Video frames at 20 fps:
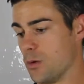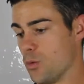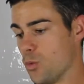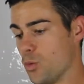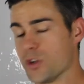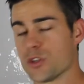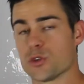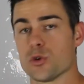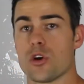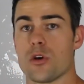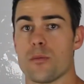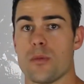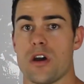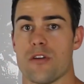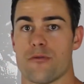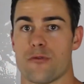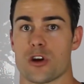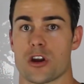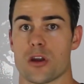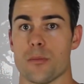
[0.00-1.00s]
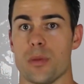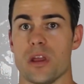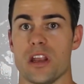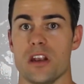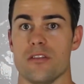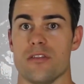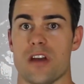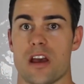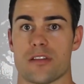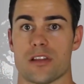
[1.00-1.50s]
We're talking about for a
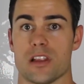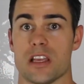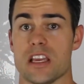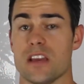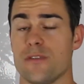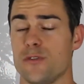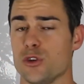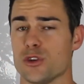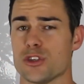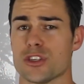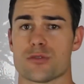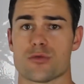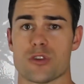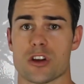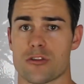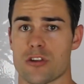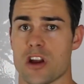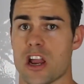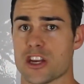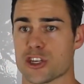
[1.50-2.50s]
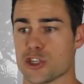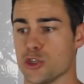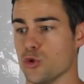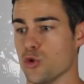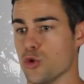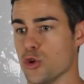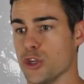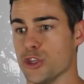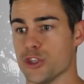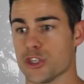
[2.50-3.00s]
competitive athlete. If you're just
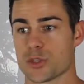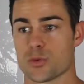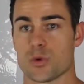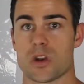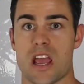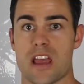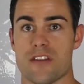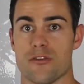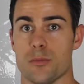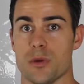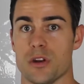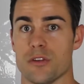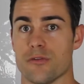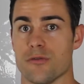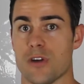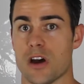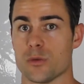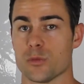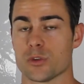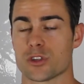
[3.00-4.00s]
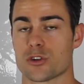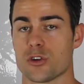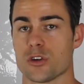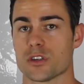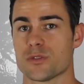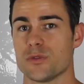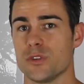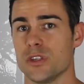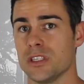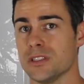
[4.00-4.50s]
recreational or you just want to have a bit of fun with
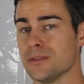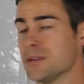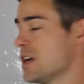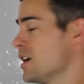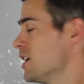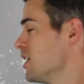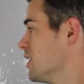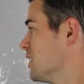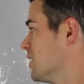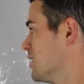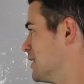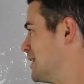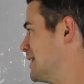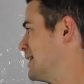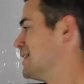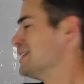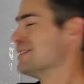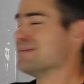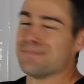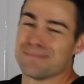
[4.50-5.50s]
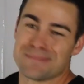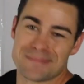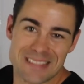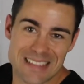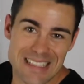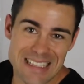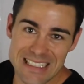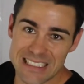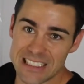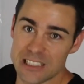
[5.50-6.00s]
CrossFit,
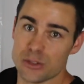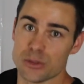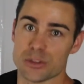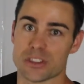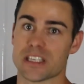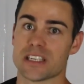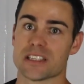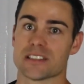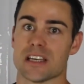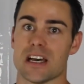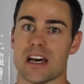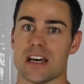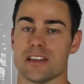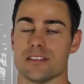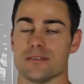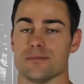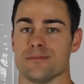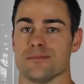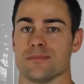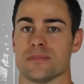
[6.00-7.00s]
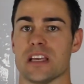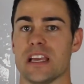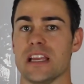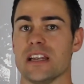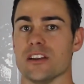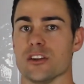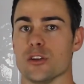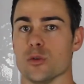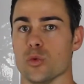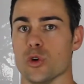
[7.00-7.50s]
these little things aren't the
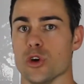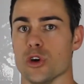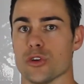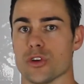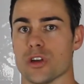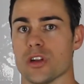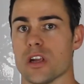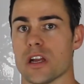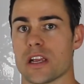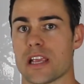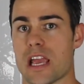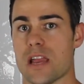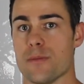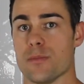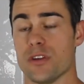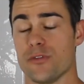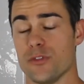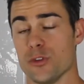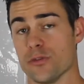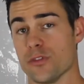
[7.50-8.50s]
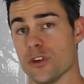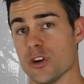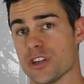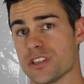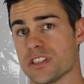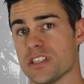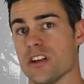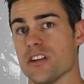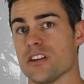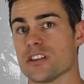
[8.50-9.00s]
end of the world, okay? But if you're very
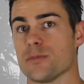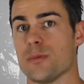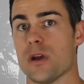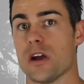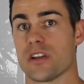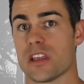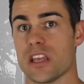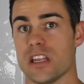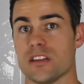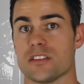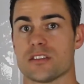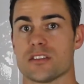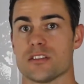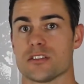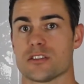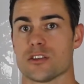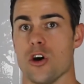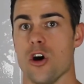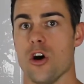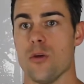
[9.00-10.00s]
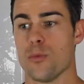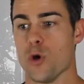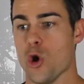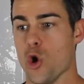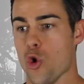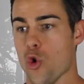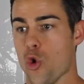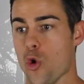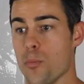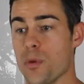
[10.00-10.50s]
serious about getting to the
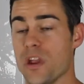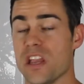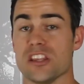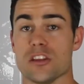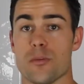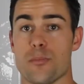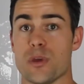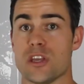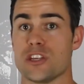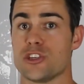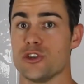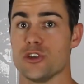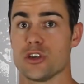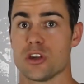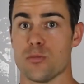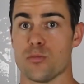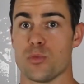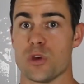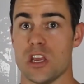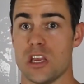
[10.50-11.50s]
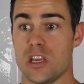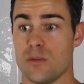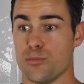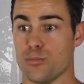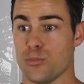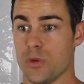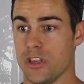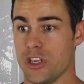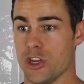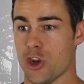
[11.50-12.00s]
top or being the best you can
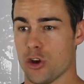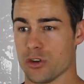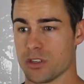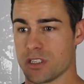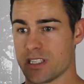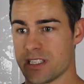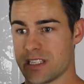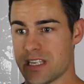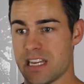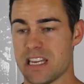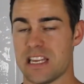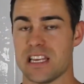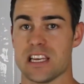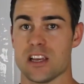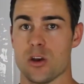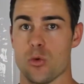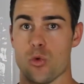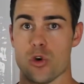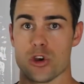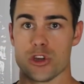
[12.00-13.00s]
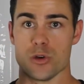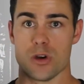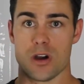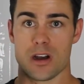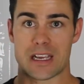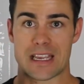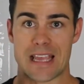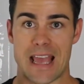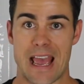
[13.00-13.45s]
be, you know, seeing what you are